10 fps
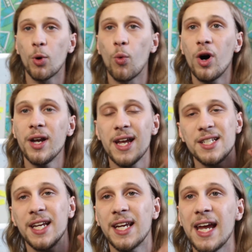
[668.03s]
one
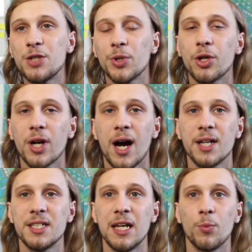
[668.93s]
is engage with their
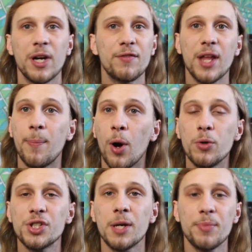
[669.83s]
content. Whenever they
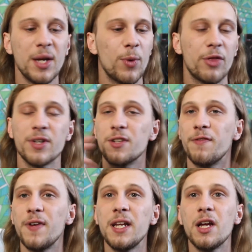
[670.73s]
post something, whether it's a
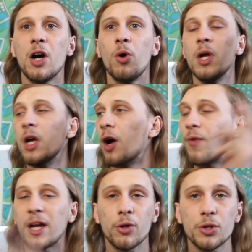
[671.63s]
video, a
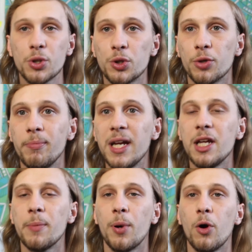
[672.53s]
regular social
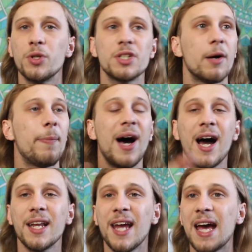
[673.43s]
media post, a
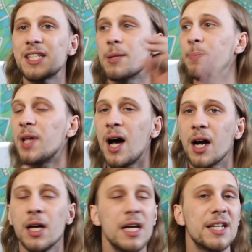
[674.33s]
podcast, a
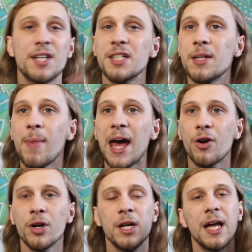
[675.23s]
blog, doesn't
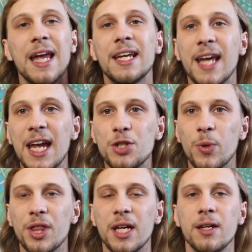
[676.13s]
matter, engage
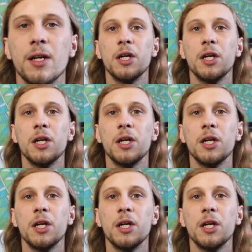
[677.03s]
with it.